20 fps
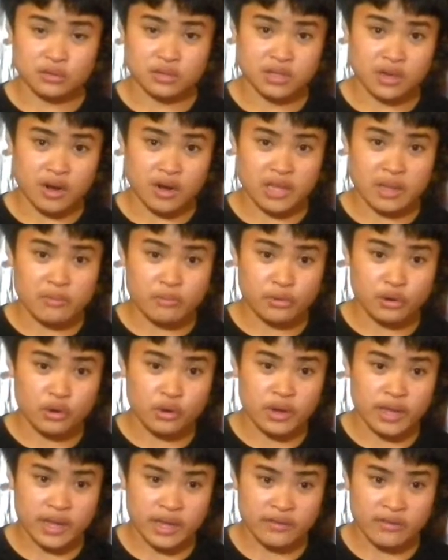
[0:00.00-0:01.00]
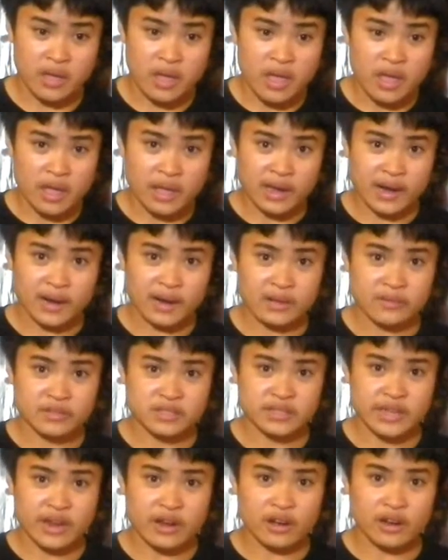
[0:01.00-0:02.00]
dark and brooding and kind of
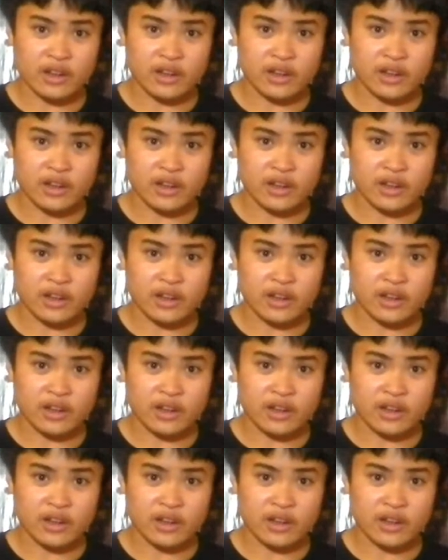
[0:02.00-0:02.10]
scary.